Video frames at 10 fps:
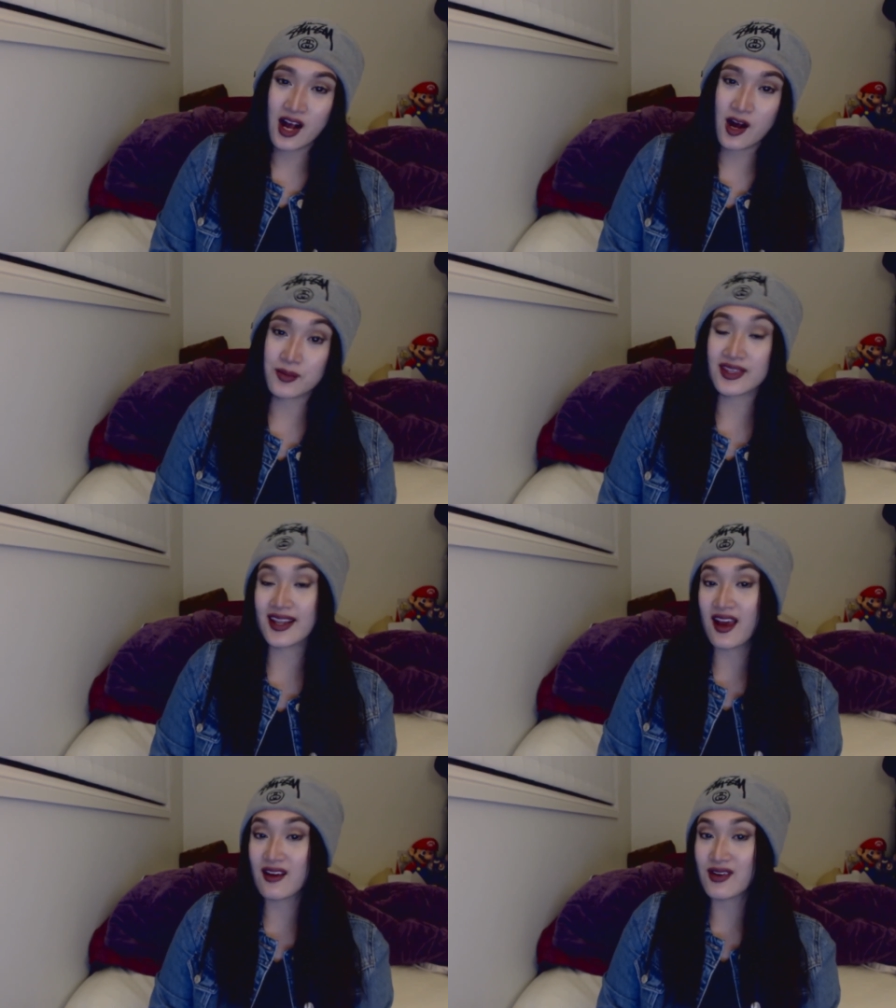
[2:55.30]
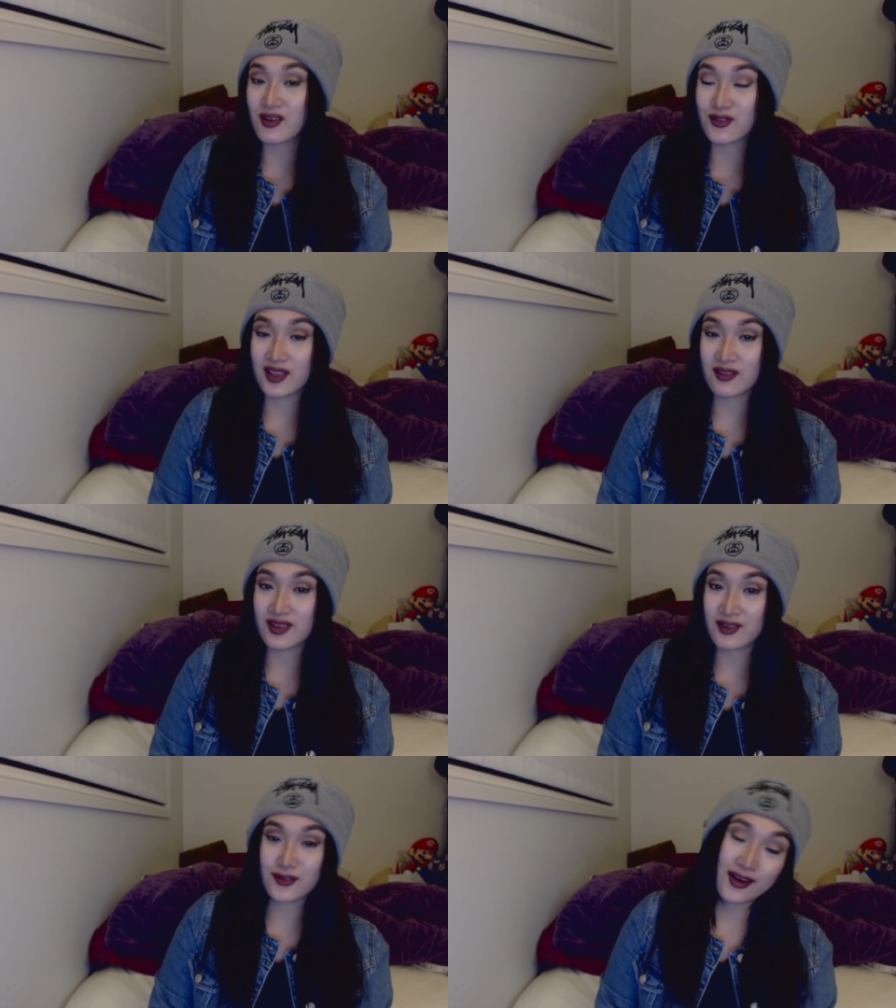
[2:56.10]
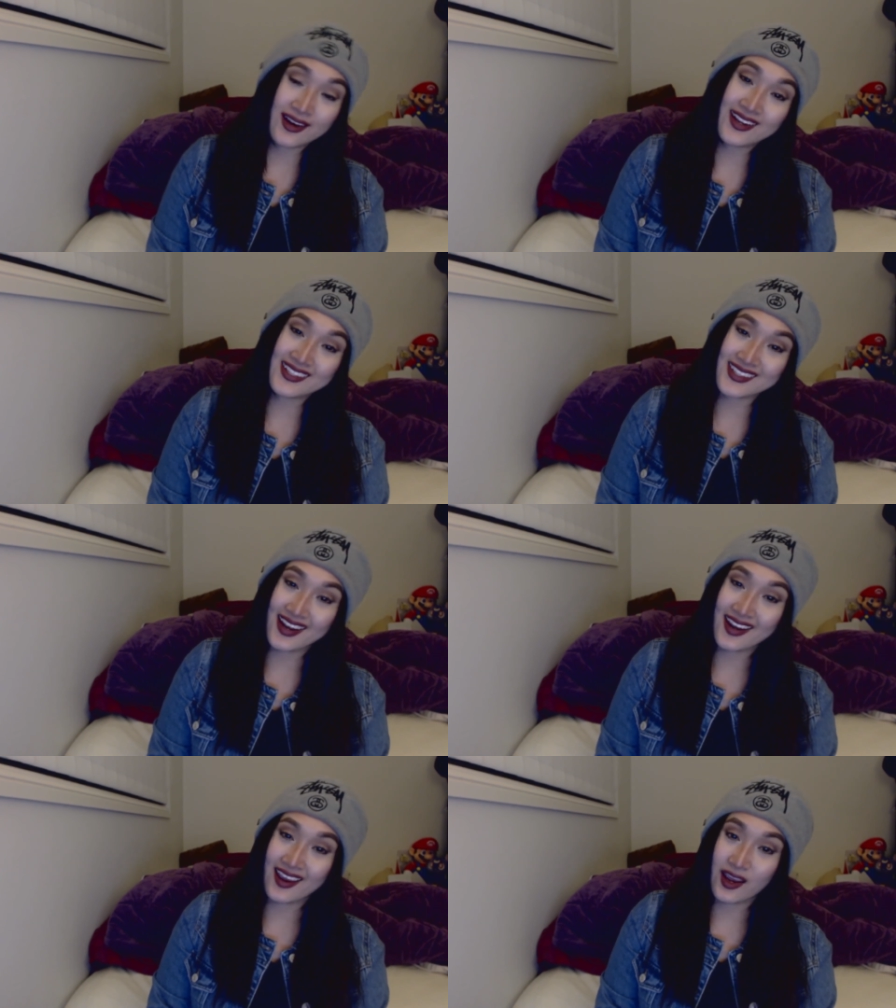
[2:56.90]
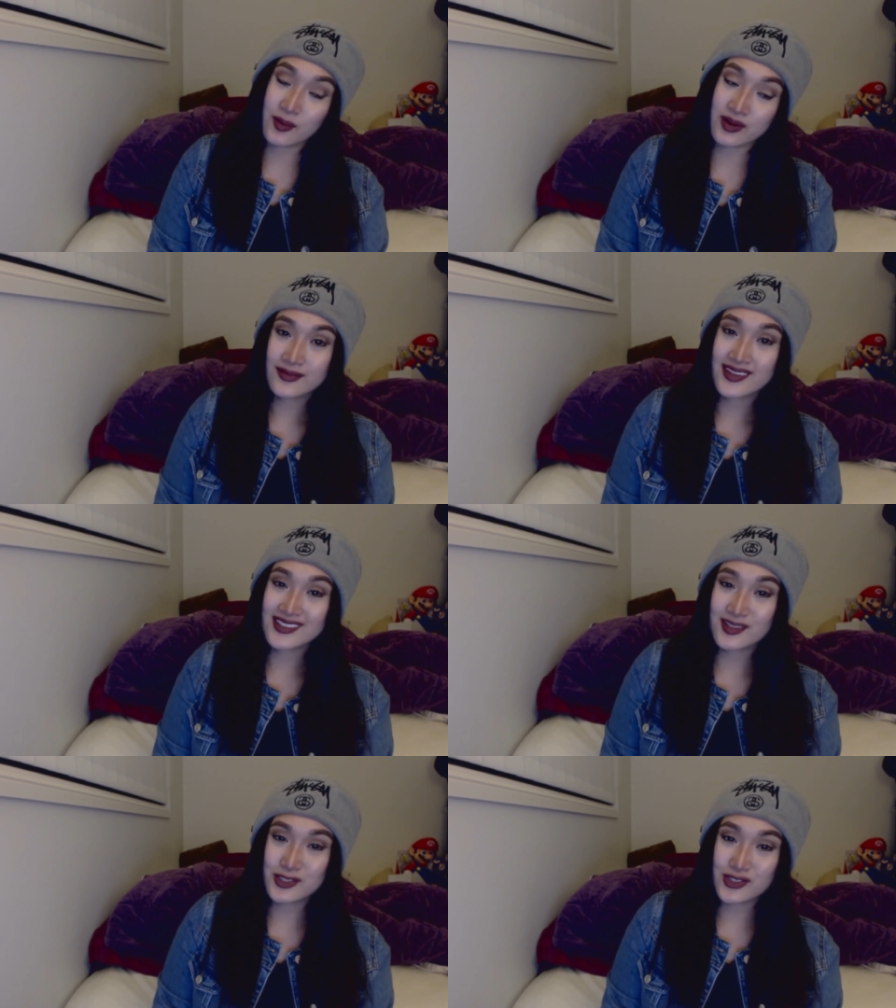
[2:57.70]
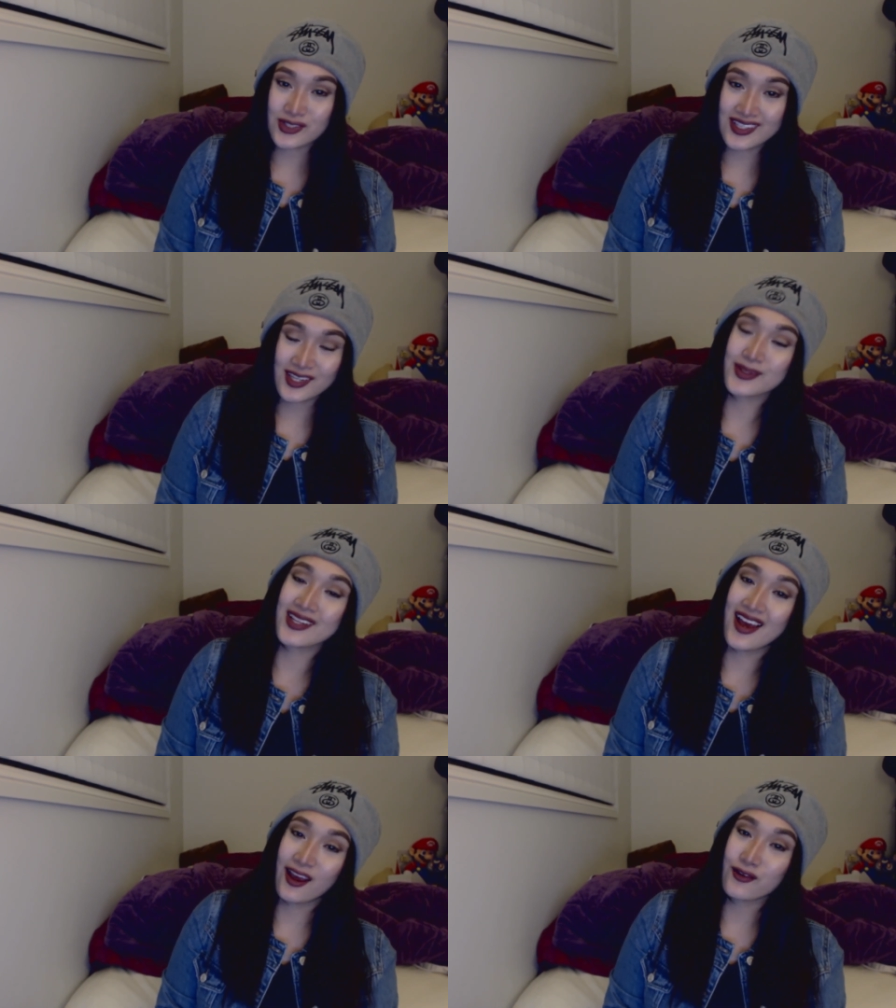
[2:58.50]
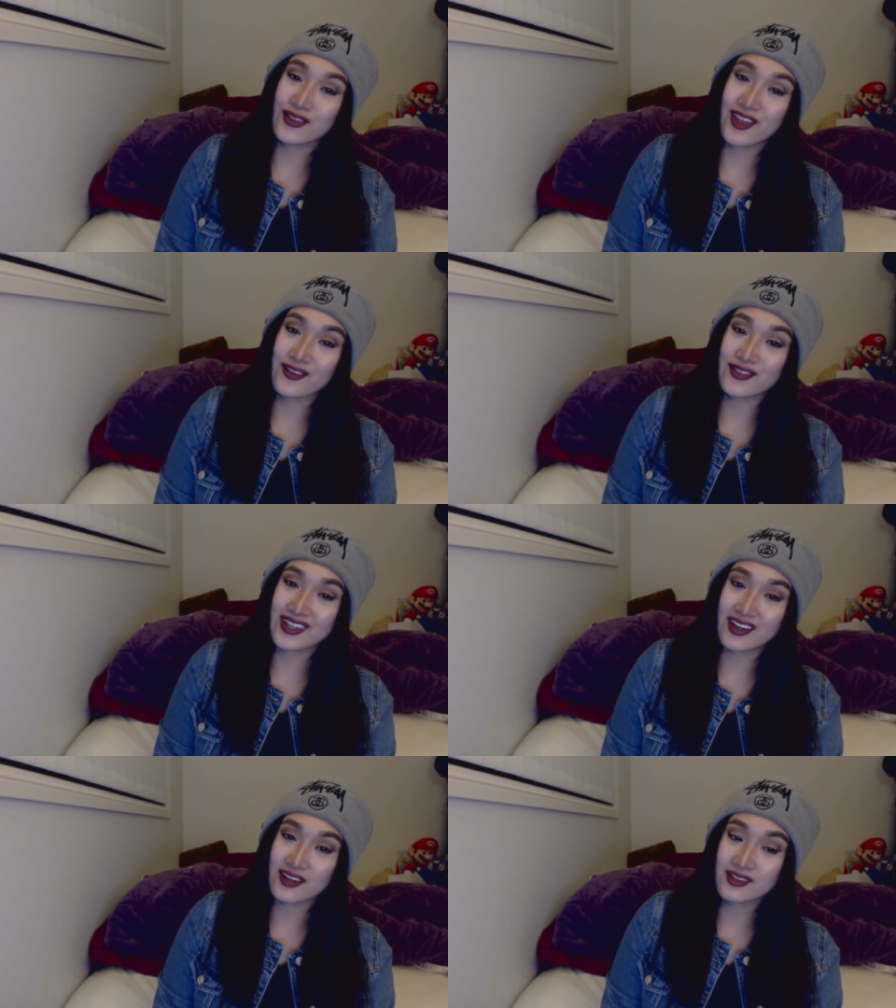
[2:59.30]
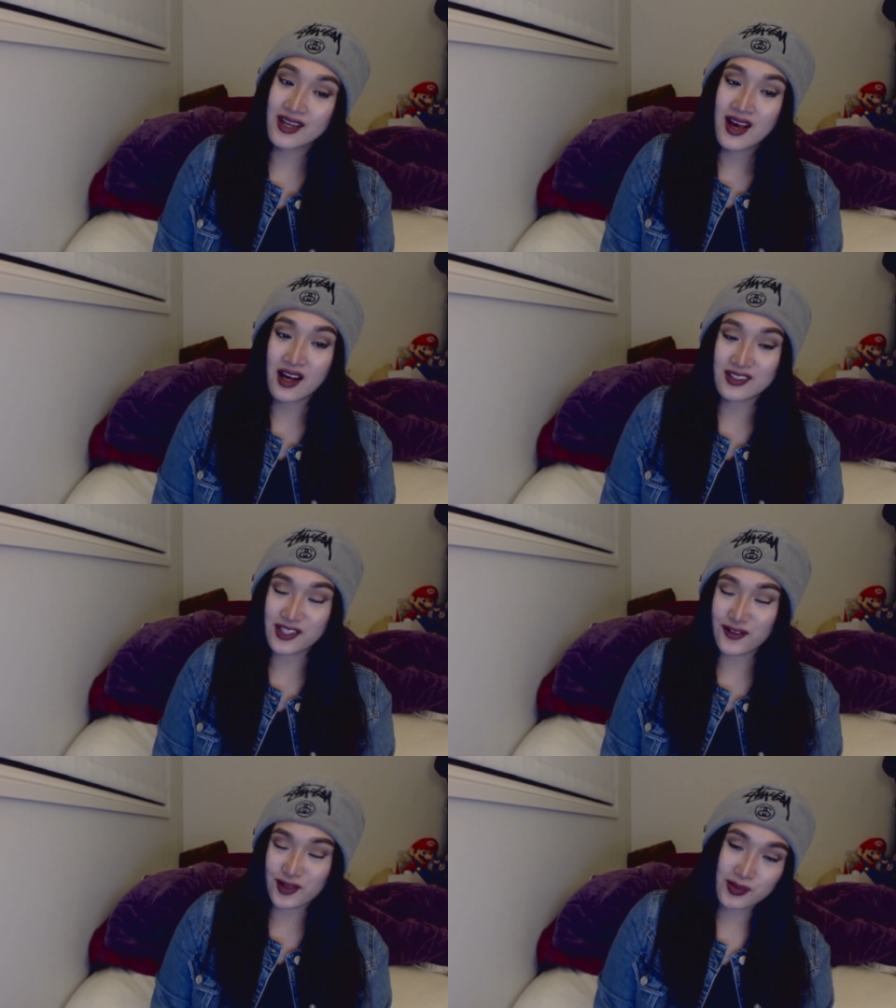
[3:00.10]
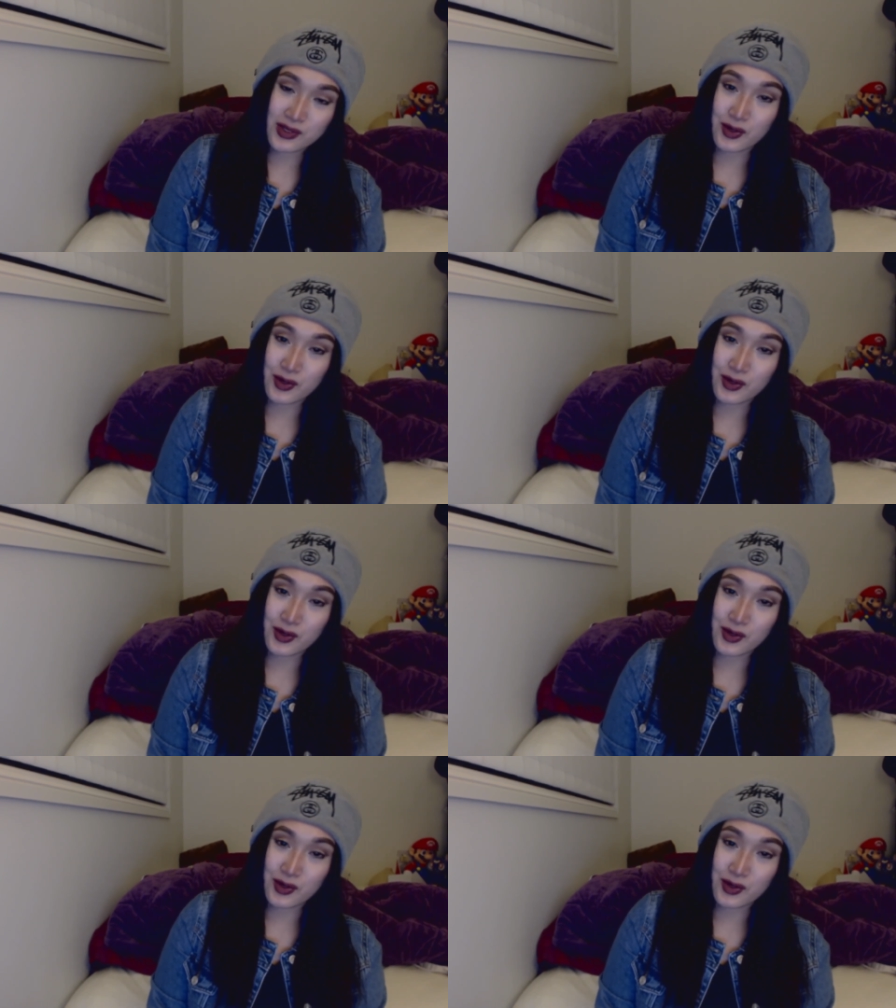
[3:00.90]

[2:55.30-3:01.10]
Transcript: um, that i have out for level up fridays and Gamebug so be sure to keep an eye out for that video i'll definitely be